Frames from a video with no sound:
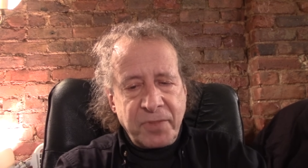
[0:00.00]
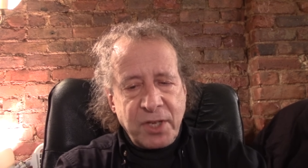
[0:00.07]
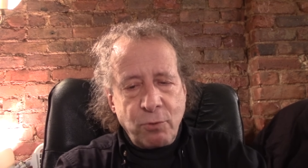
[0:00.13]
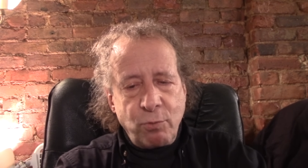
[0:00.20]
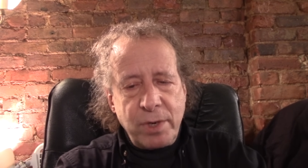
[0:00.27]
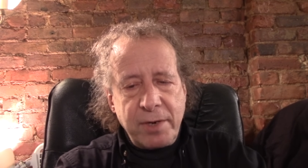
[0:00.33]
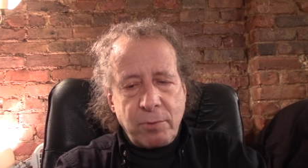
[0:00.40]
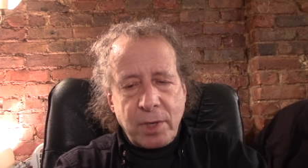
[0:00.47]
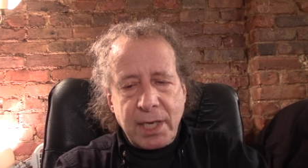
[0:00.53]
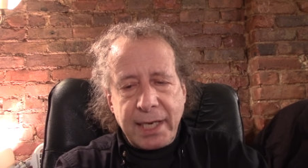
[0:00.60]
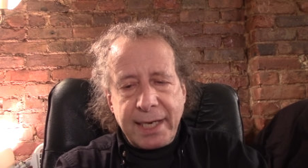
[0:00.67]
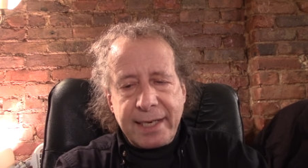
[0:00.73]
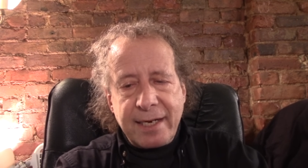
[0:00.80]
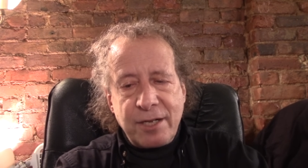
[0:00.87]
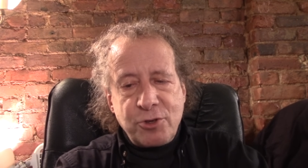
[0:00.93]
We
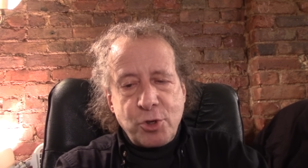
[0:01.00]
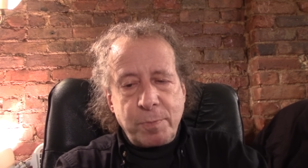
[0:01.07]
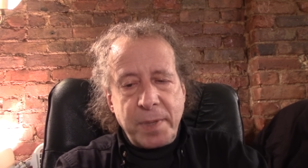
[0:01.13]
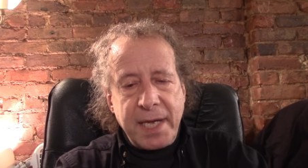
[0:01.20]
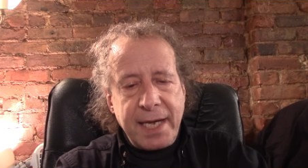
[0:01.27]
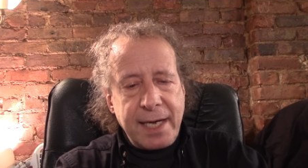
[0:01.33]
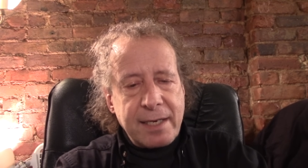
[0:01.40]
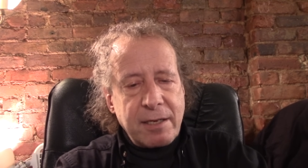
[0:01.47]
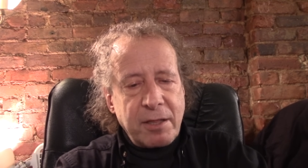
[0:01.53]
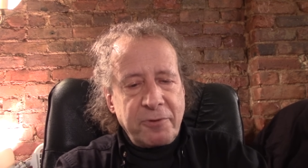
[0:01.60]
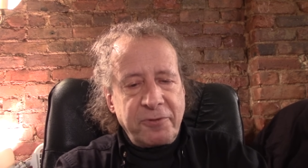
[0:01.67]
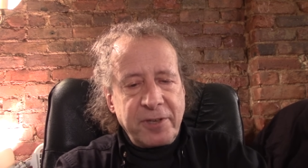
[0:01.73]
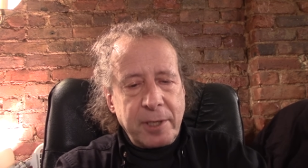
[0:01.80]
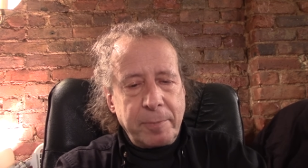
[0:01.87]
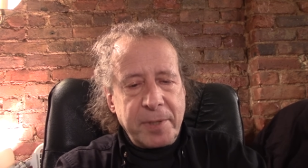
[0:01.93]
rely on Japan and
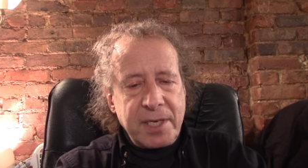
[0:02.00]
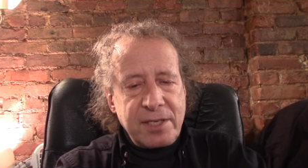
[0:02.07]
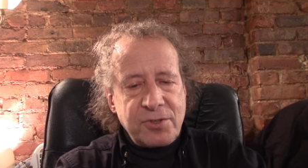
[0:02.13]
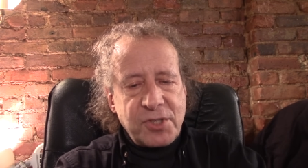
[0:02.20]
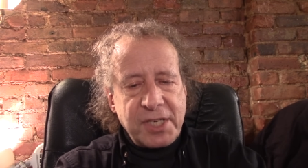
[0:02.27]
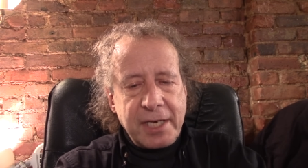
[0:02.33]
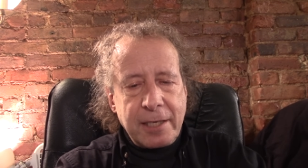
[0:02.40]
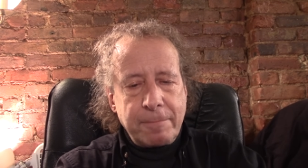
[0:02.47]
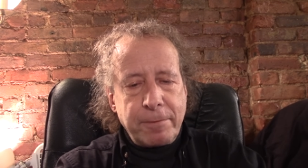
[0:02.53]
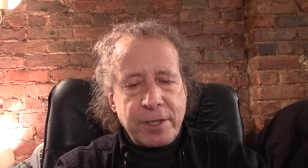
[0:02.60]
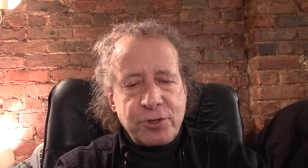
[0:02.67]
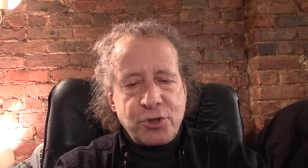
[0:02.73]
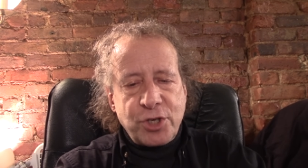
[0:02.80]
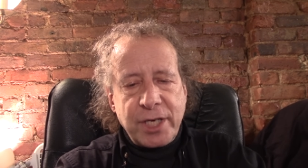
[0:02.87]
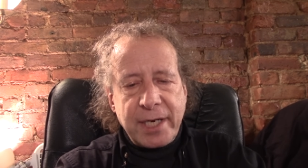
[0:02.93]
the Philippines to help
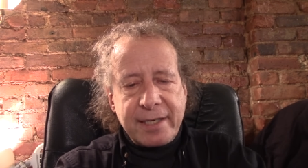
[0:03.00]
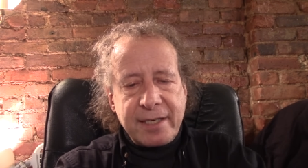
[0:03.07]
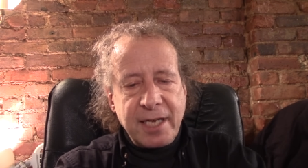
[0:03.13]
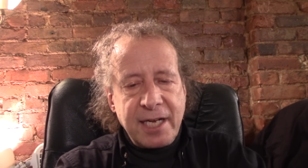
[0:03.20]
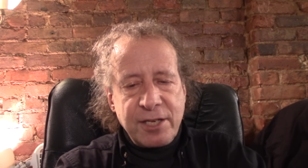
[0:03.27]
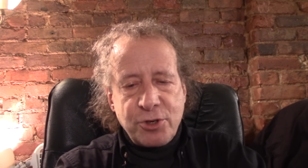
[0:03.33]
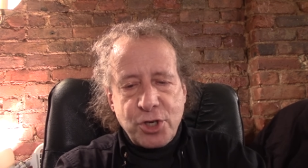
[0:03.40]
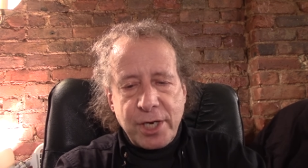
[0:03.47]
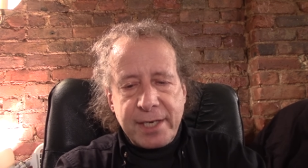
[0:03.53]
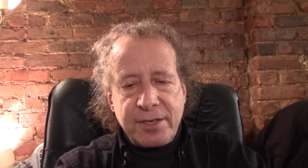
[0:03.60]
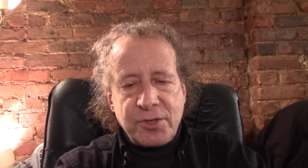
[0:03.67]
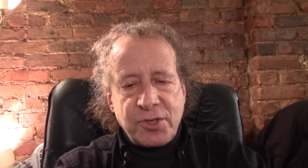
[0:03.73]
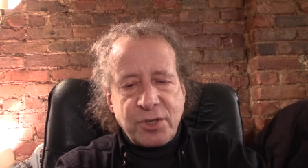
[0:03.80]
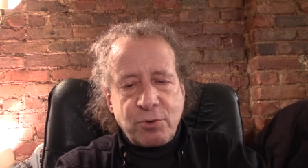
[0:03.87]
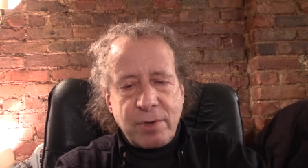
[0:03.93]
us check
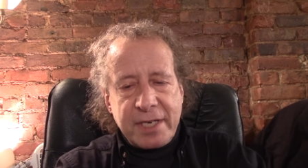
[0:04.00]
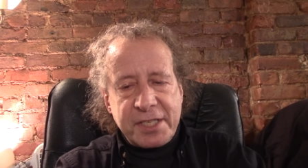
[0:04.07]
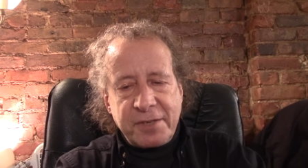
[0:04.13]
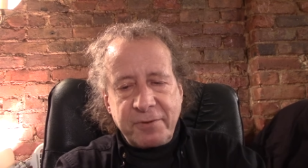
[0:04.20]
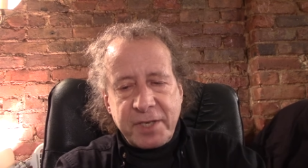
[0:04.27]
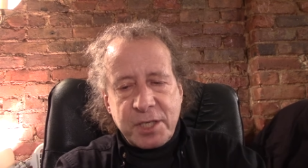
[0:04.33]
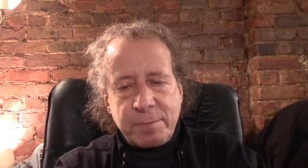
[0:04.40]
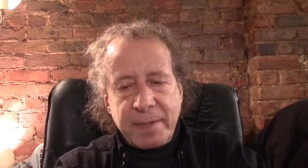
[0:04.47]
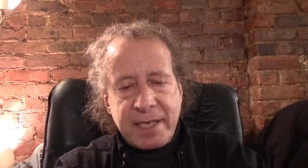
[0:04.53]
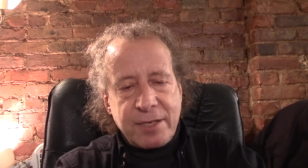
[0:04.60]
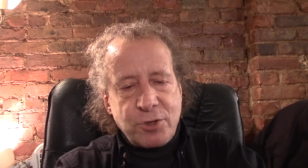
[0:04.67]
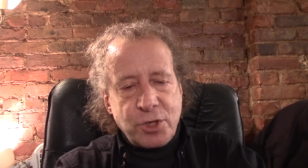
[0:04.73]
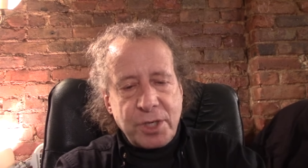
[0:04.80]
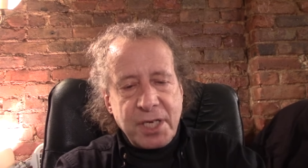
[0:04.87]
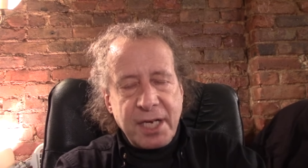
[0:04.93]
China's aggressive
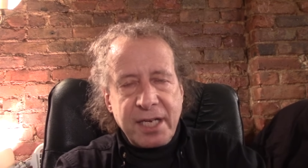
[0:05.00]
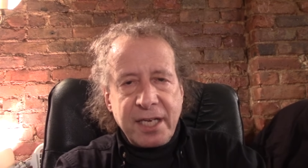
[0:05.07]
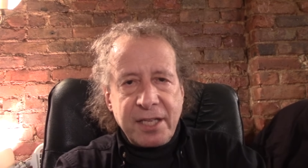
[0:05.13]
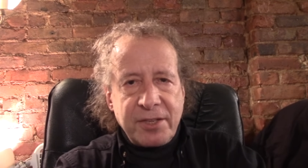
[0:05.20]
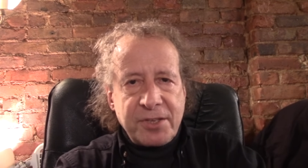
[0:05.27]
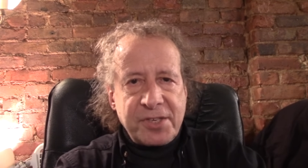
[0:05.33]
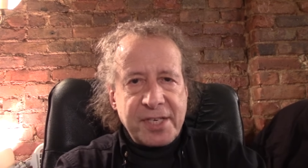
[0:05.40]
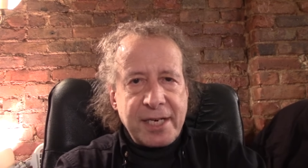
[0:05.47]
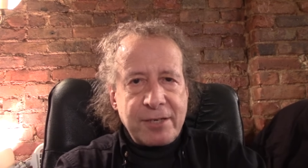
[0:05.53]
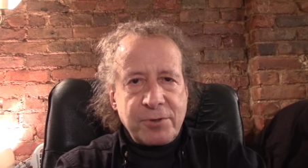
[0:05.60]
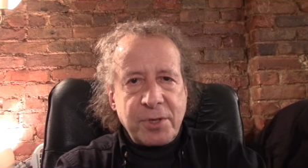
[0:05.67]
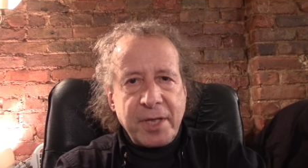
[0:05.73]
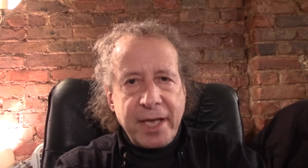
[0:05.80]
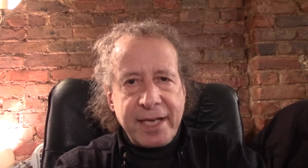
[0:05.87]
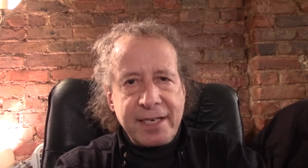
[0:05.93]
expansion in the
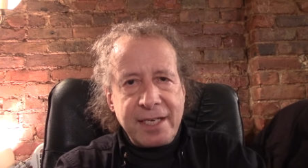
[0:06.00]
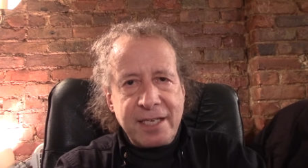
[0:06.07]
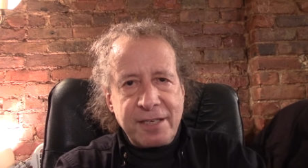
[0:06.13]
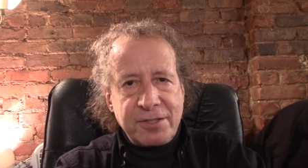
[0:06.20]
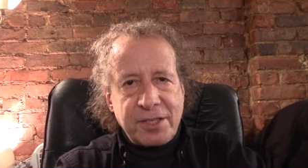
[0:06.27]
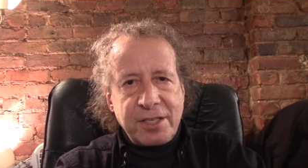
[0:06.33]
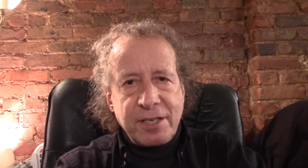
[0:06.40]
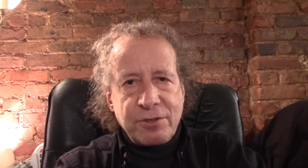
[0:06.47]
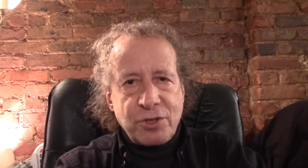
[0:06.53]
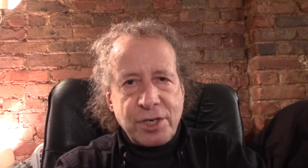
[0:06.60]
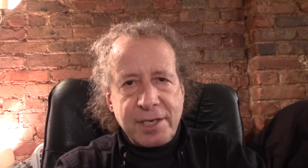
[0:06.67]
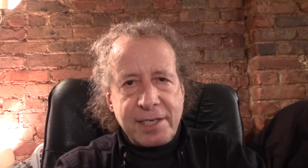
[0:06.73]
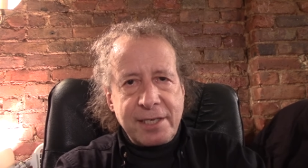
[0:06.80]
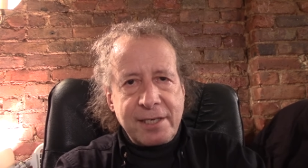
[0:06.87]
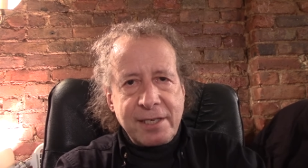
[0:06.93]
South and East
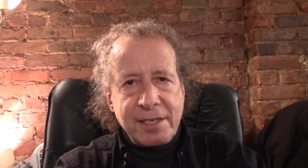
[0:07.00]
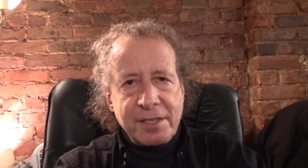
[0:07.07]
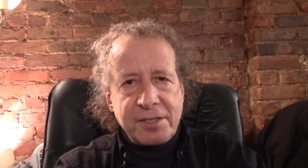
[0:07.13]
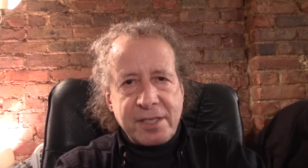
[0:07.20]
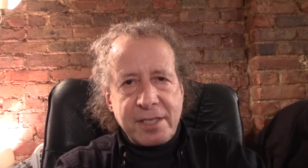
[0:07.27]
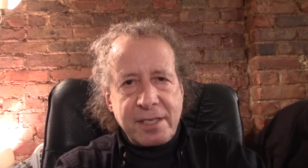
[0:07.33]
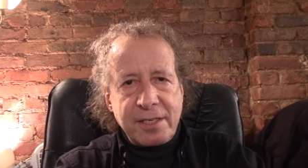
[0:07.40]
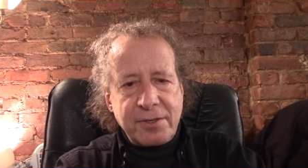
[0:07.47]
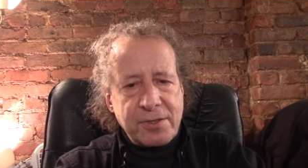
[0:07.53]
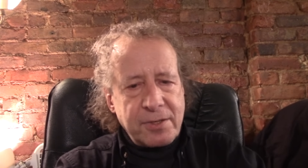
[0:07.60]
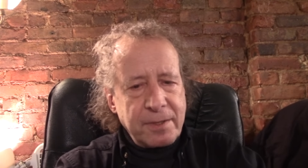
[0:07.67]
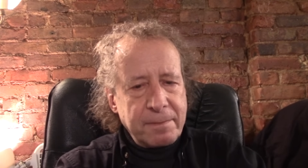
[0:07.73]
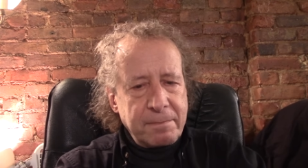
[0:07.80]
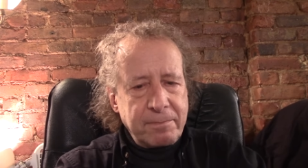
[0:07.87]
China Seas.